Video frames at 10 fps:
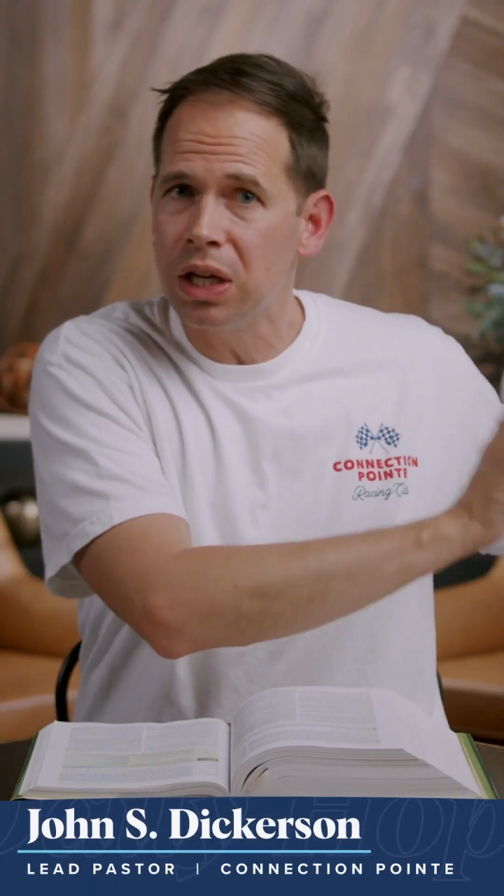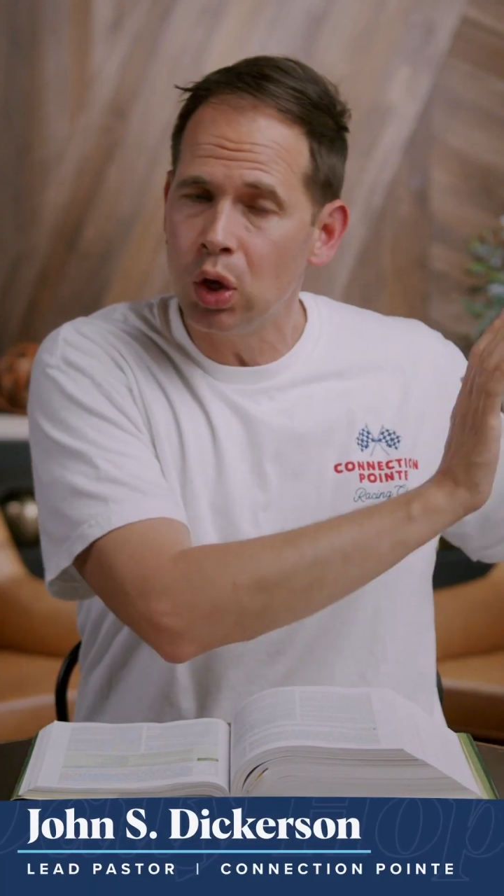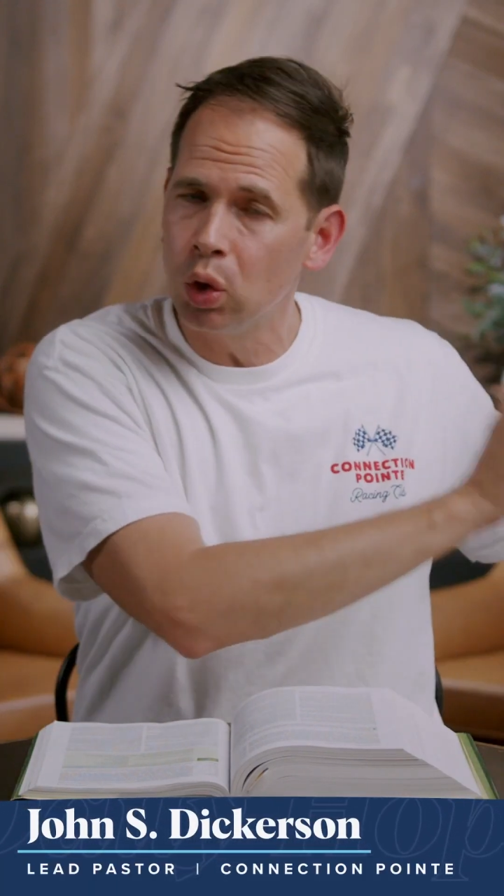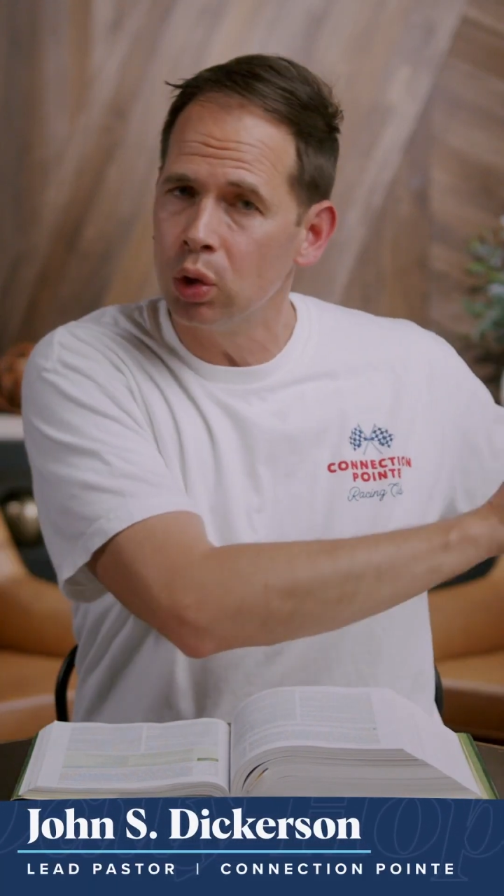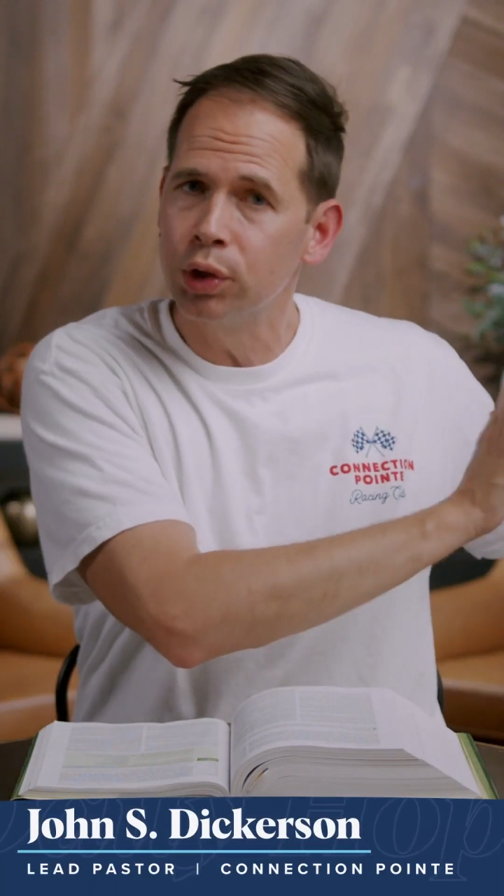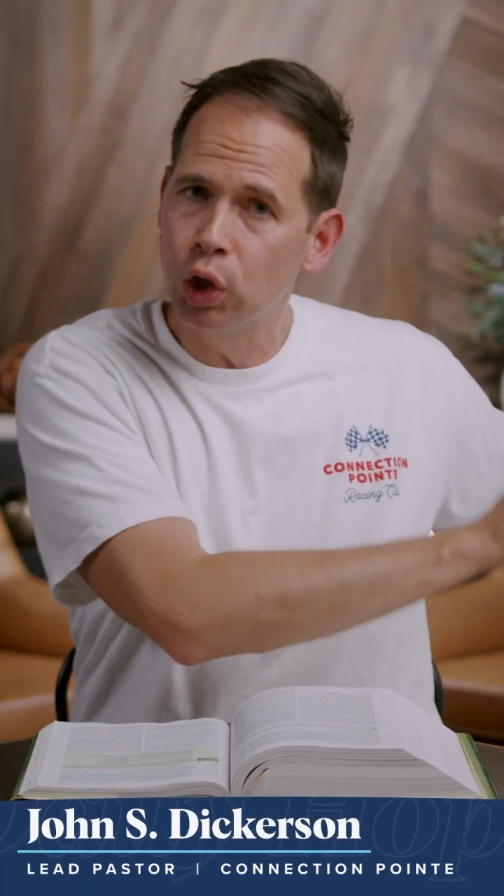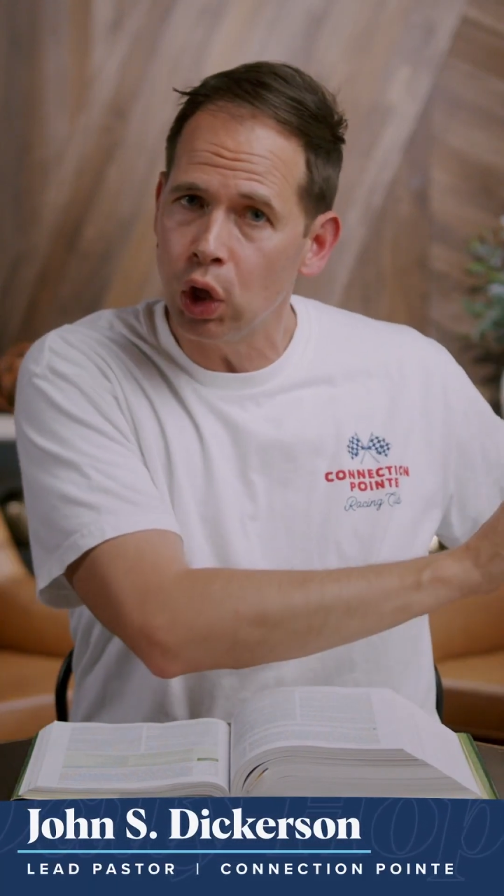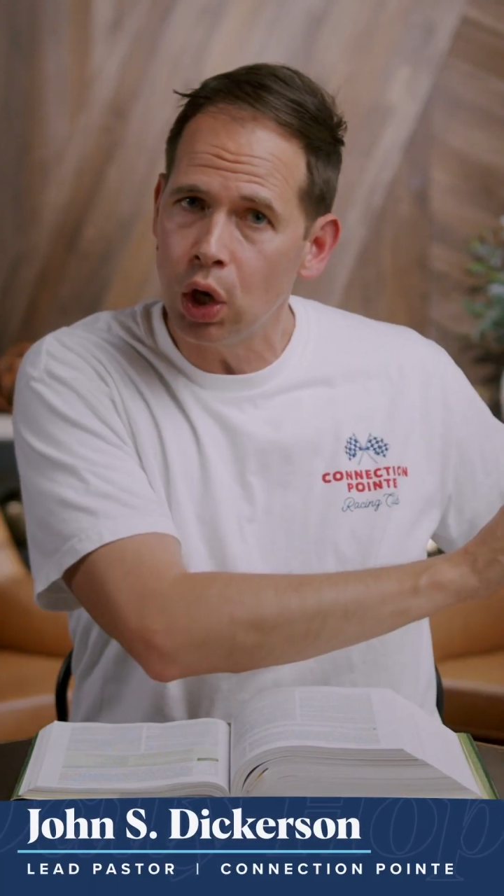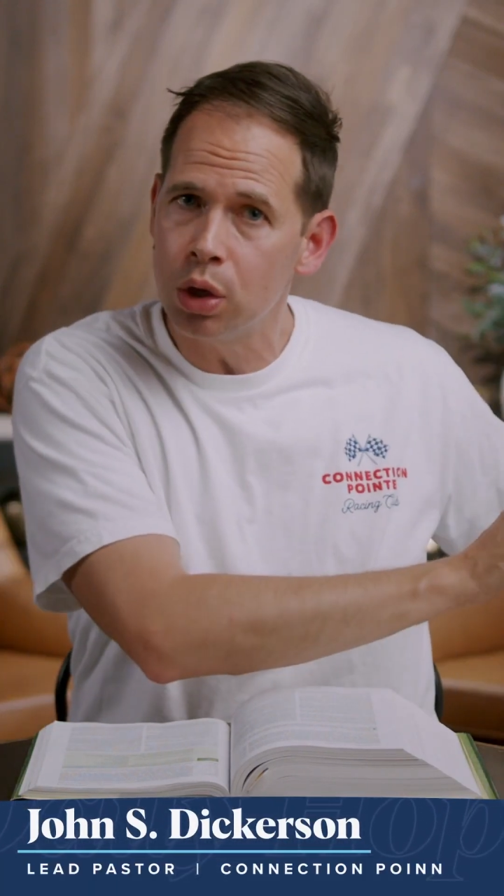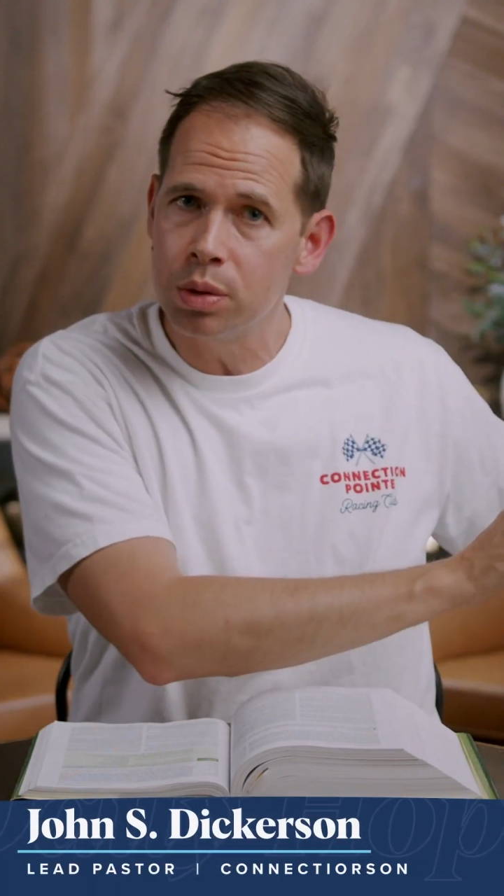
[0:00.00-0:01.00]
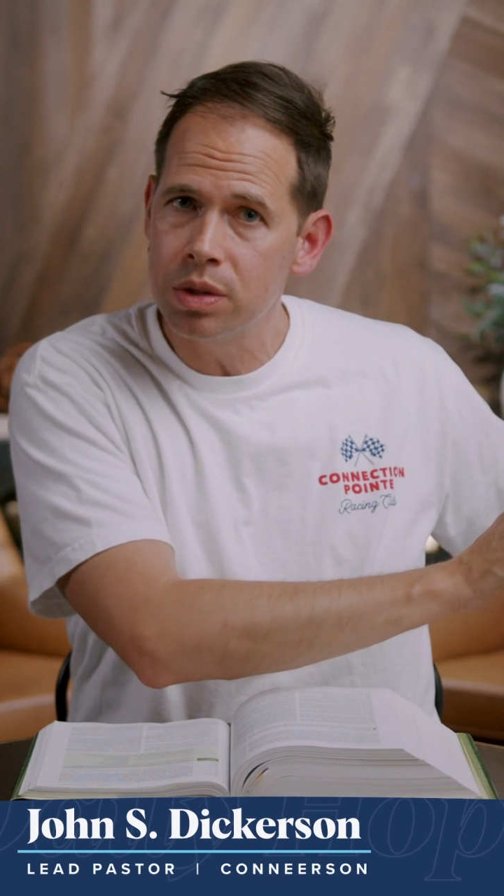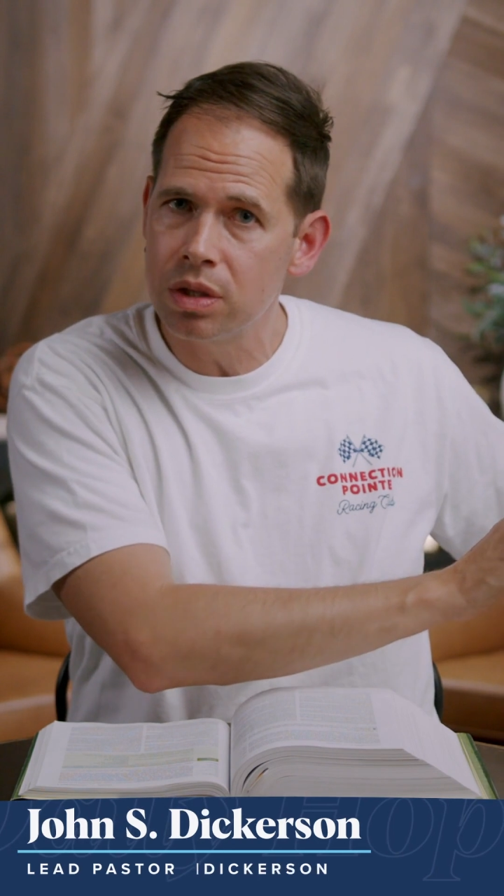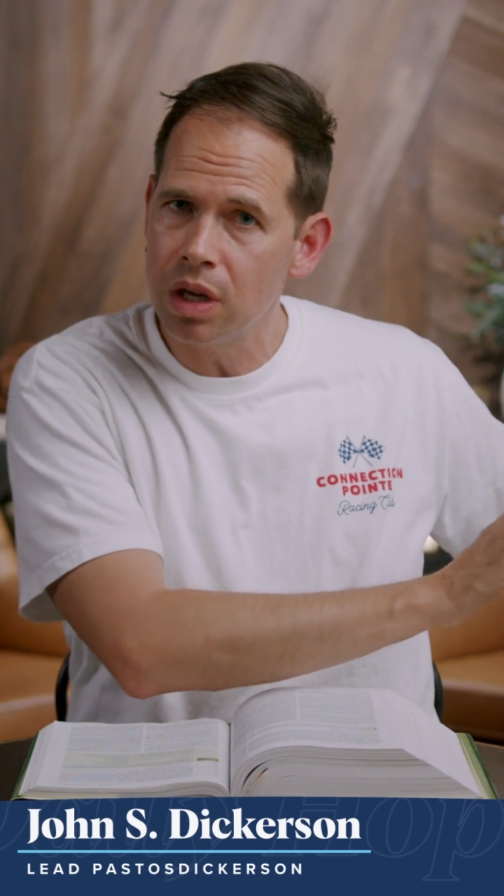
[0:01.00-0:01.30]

old clothes